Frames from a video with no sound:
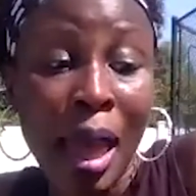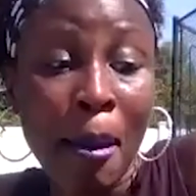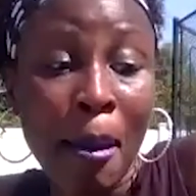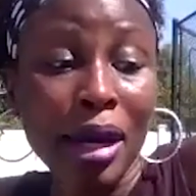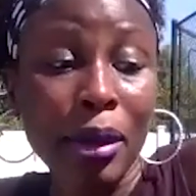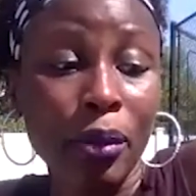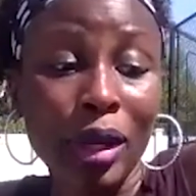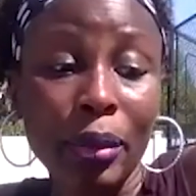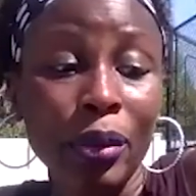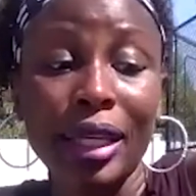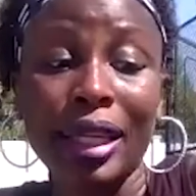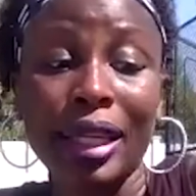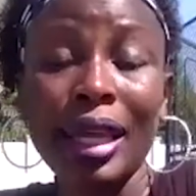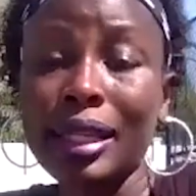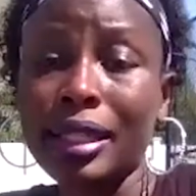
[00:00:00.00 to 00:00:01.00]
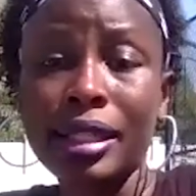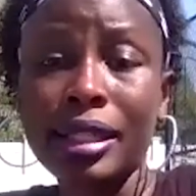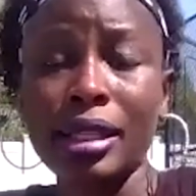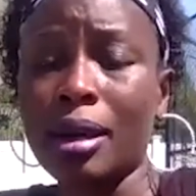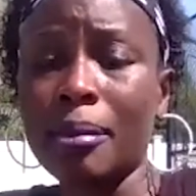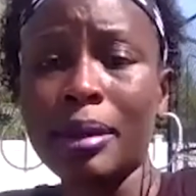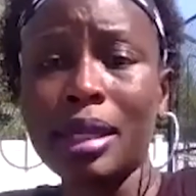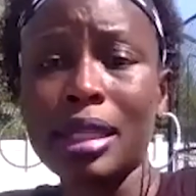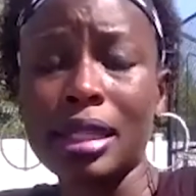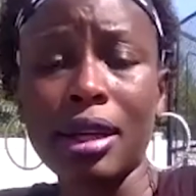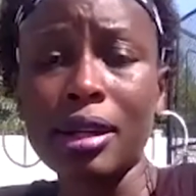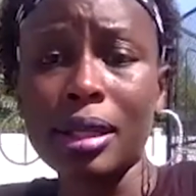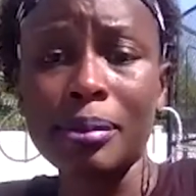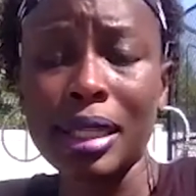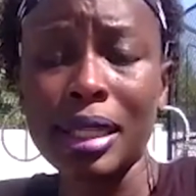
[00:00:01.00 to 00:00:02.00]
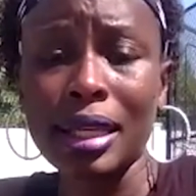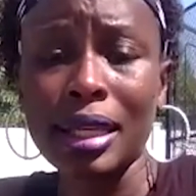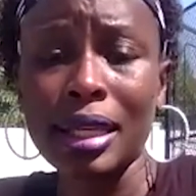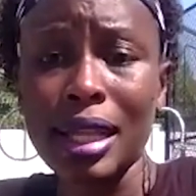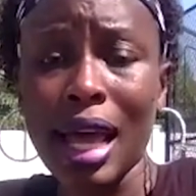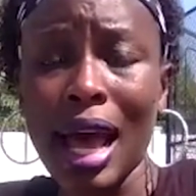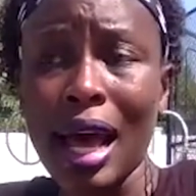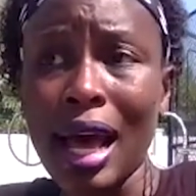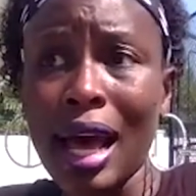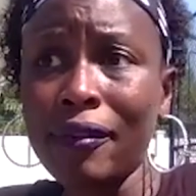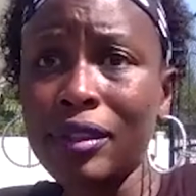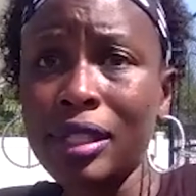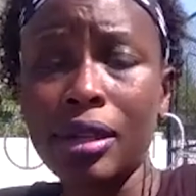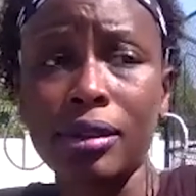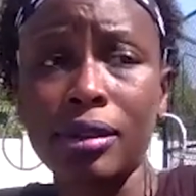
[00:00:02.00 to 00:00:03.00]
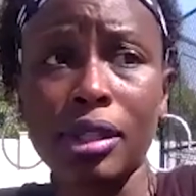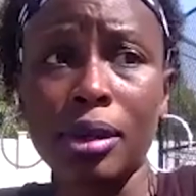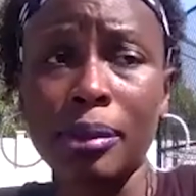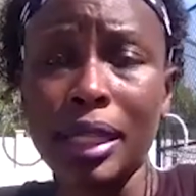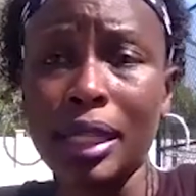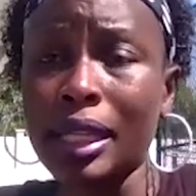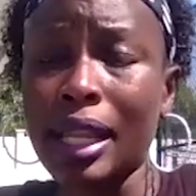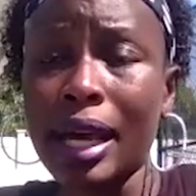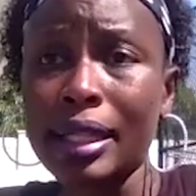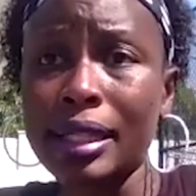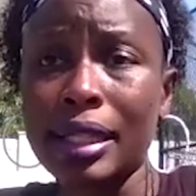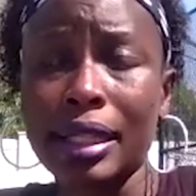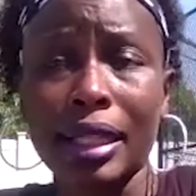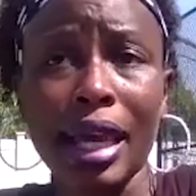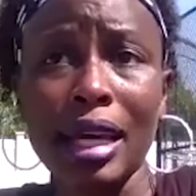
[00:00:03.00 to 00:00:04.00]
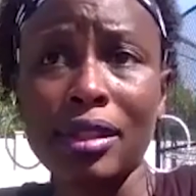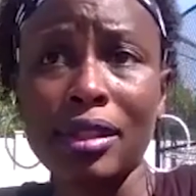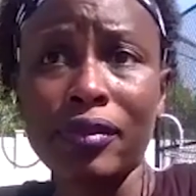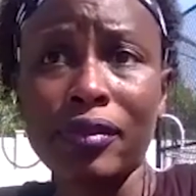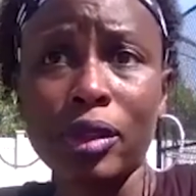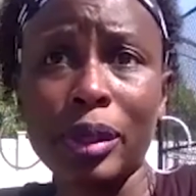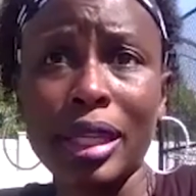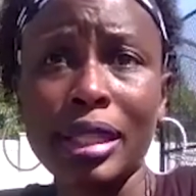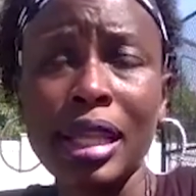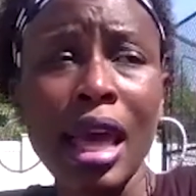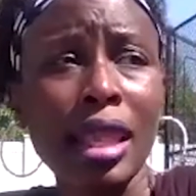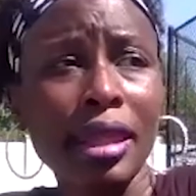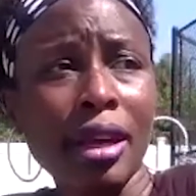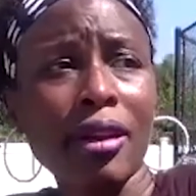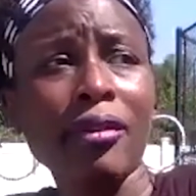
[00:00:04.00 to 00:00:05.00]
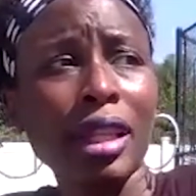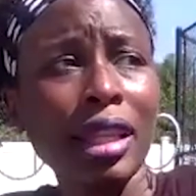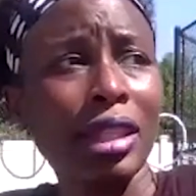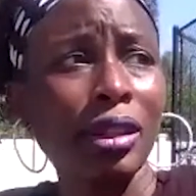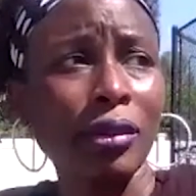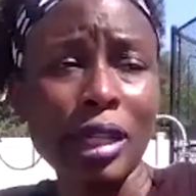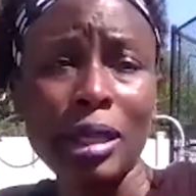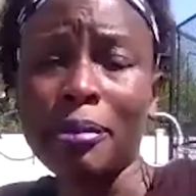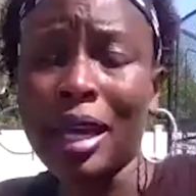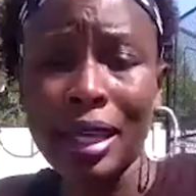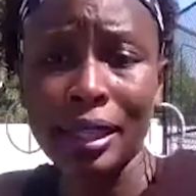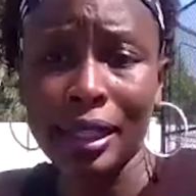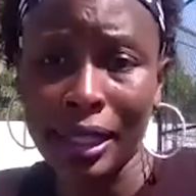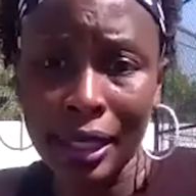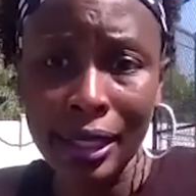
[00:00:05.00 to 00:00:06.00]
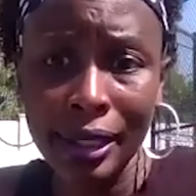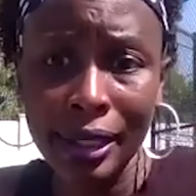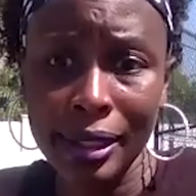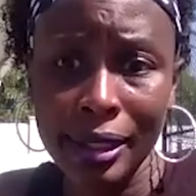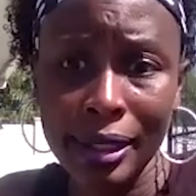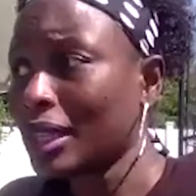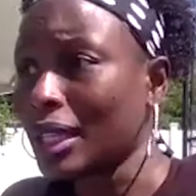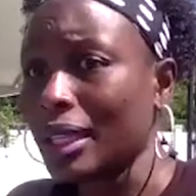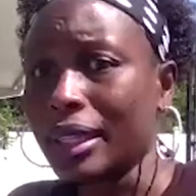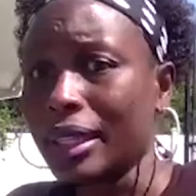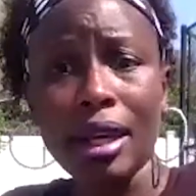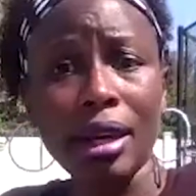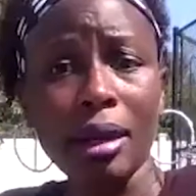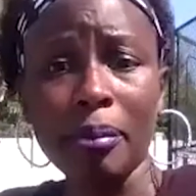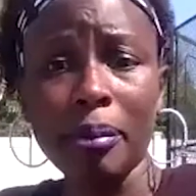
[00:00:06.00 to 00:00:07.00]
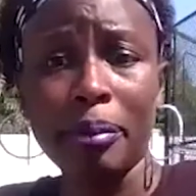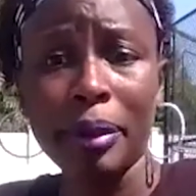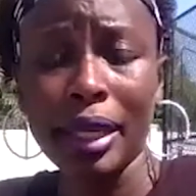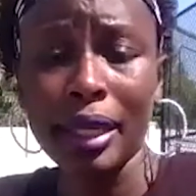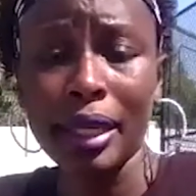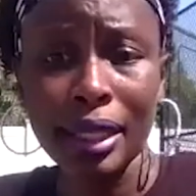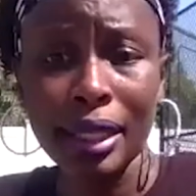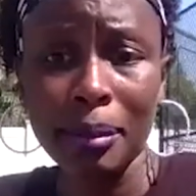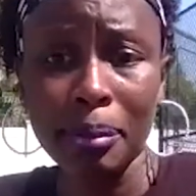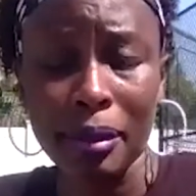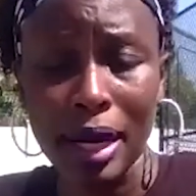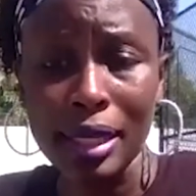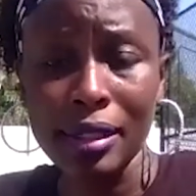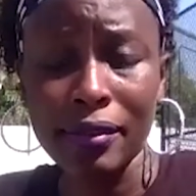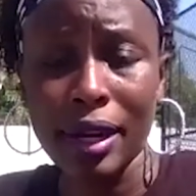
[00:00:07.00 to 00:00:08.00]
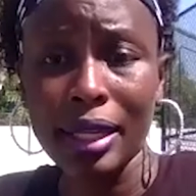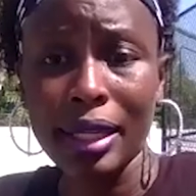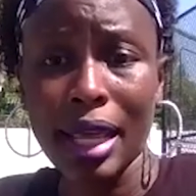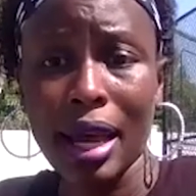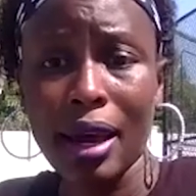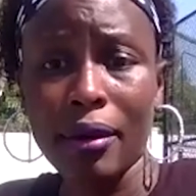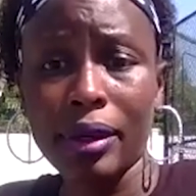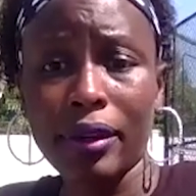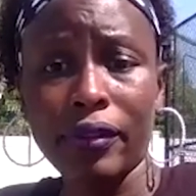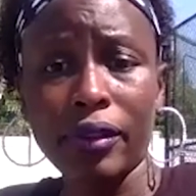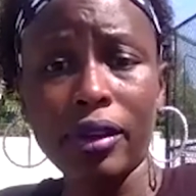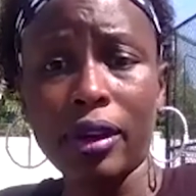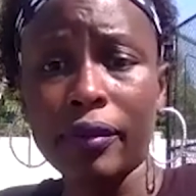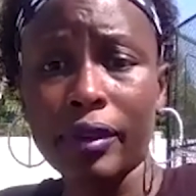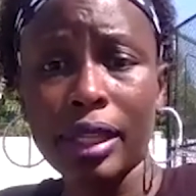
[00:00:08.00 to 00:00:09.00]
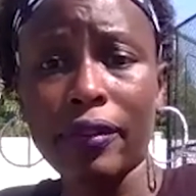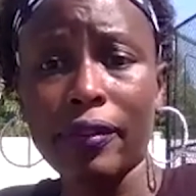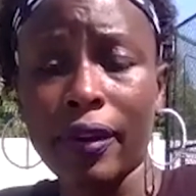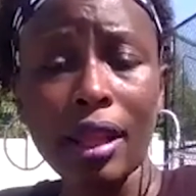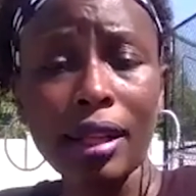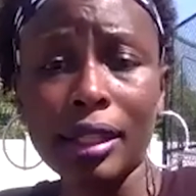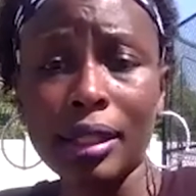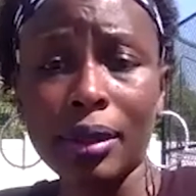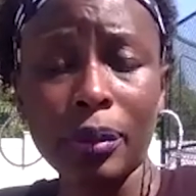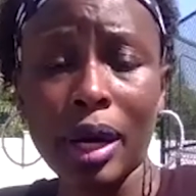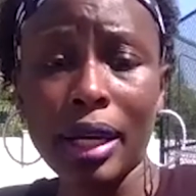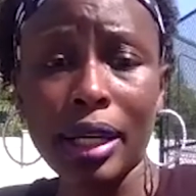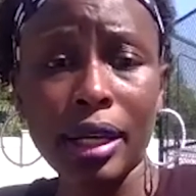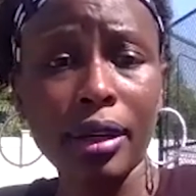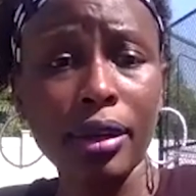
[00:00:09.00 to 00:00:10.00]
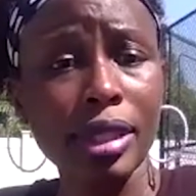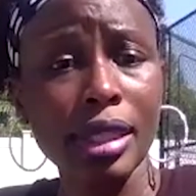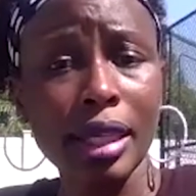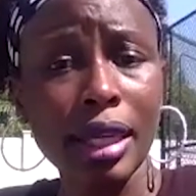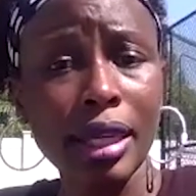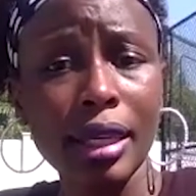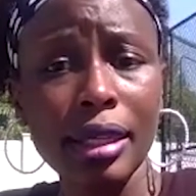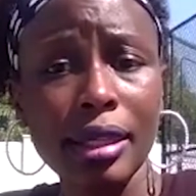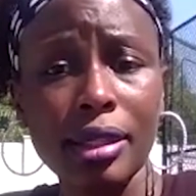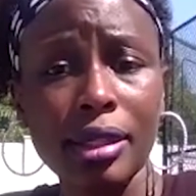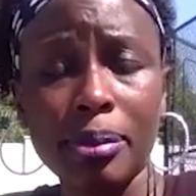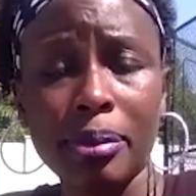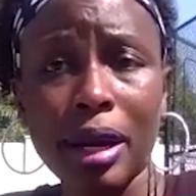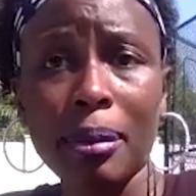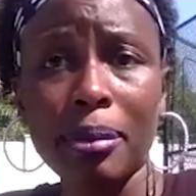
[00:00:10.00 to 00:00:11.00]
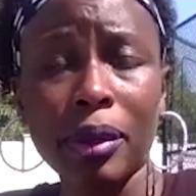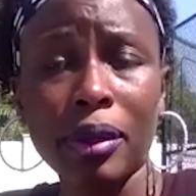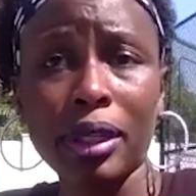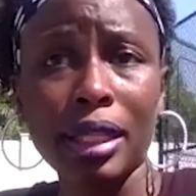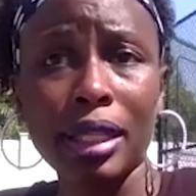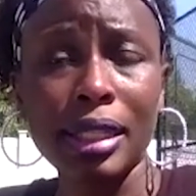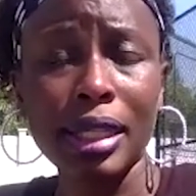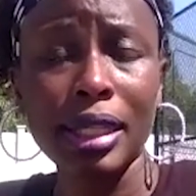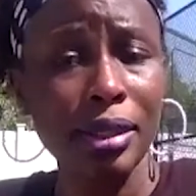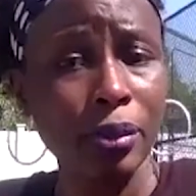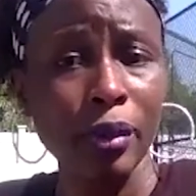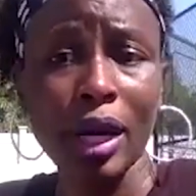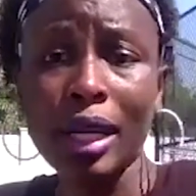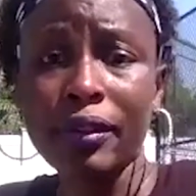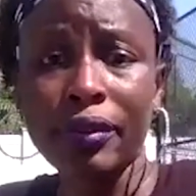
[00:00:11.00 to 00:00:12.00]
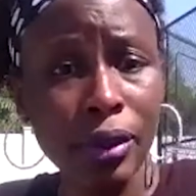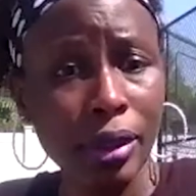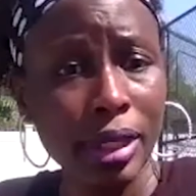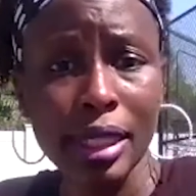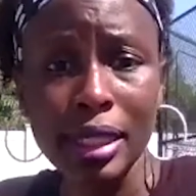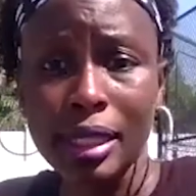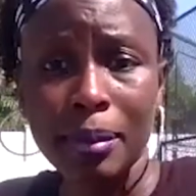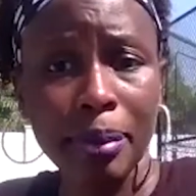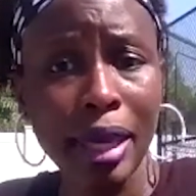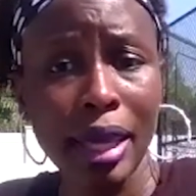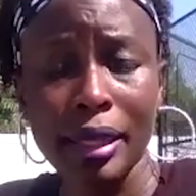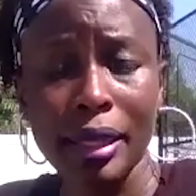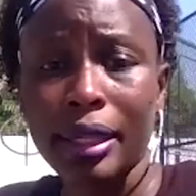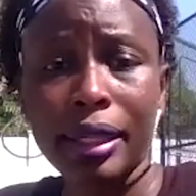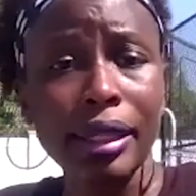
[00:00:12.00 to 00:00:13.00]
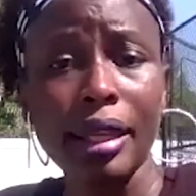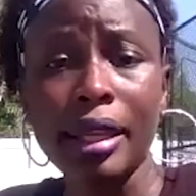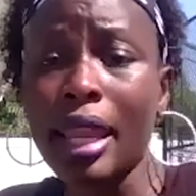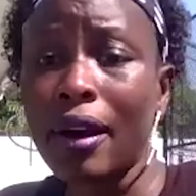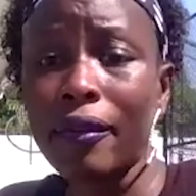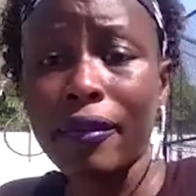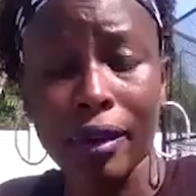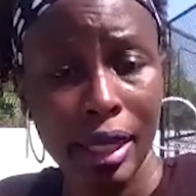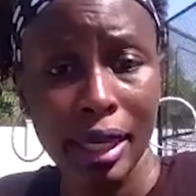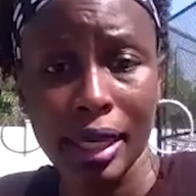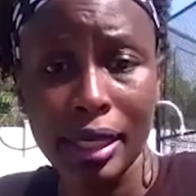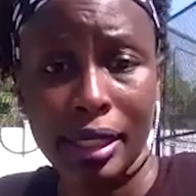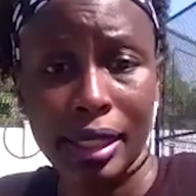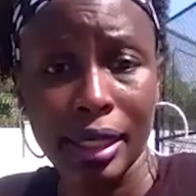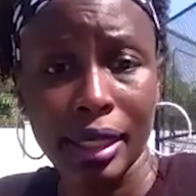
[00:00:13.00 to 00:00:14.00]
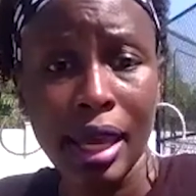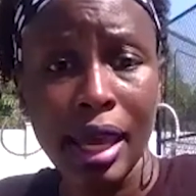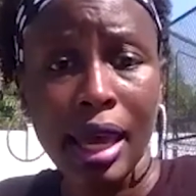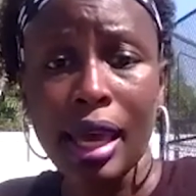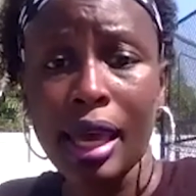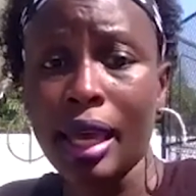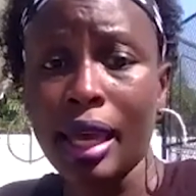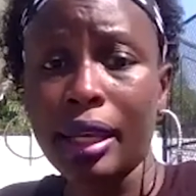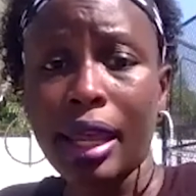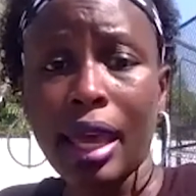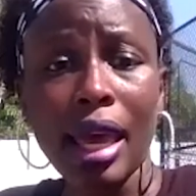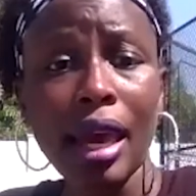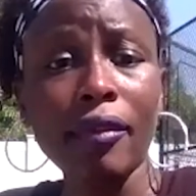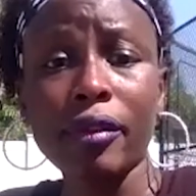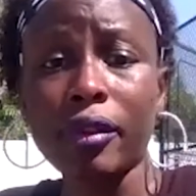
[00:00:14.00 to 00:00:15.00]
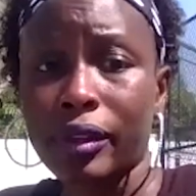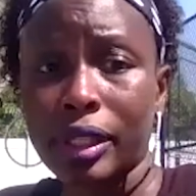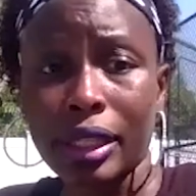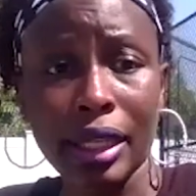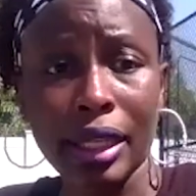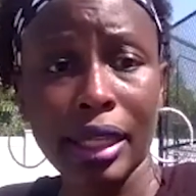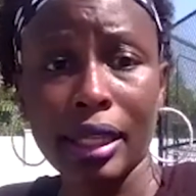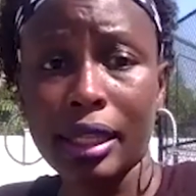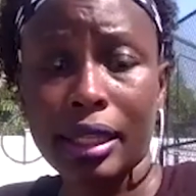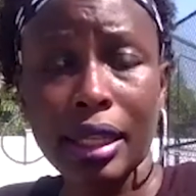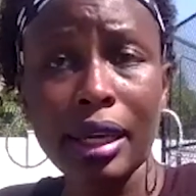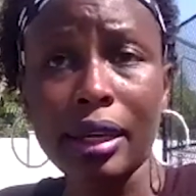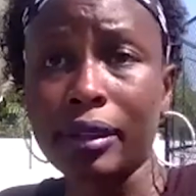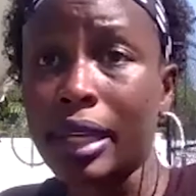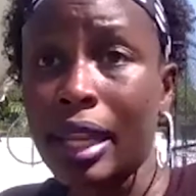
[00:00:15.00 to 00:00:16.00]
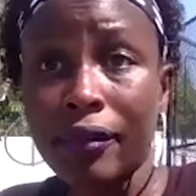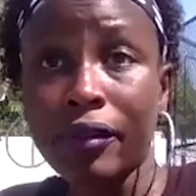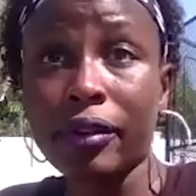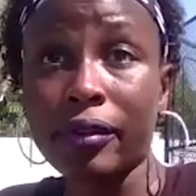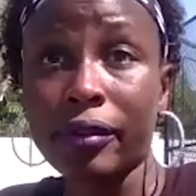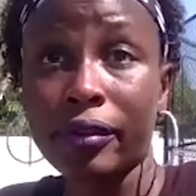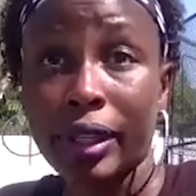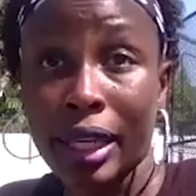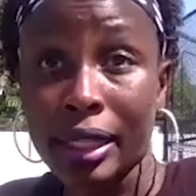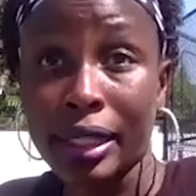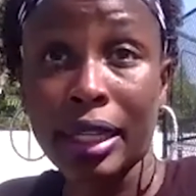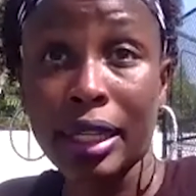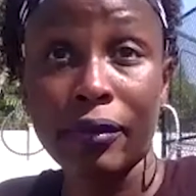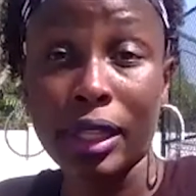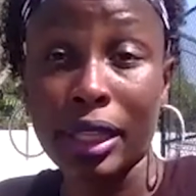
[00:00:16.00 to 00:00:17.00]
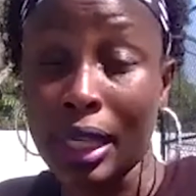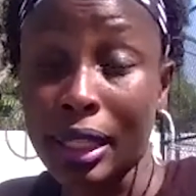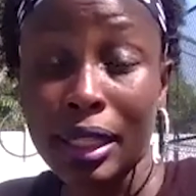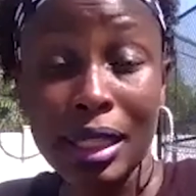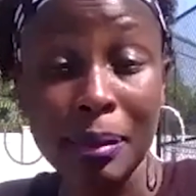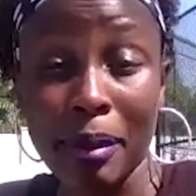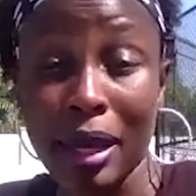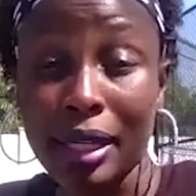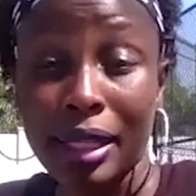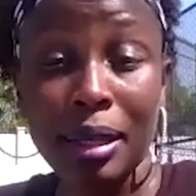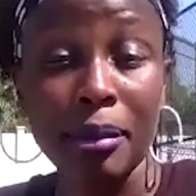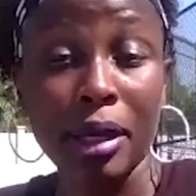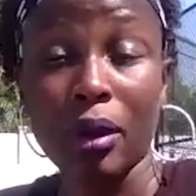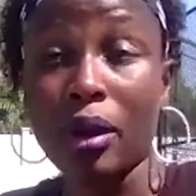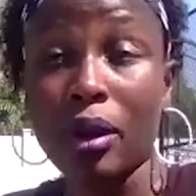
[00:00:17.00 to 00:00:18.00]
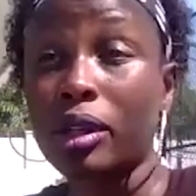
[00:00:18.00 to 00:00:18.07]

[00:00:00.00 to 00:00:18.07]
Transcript: But we, we can't determine the circumstances. I, I've told so many clients in the last few weeks, there are really three main things that are big in the press right now. And if you don't really fall into one of those things, you probably won't get attention. One, of course, is the, the never ending and ever relentless never ending and relentless pandemic.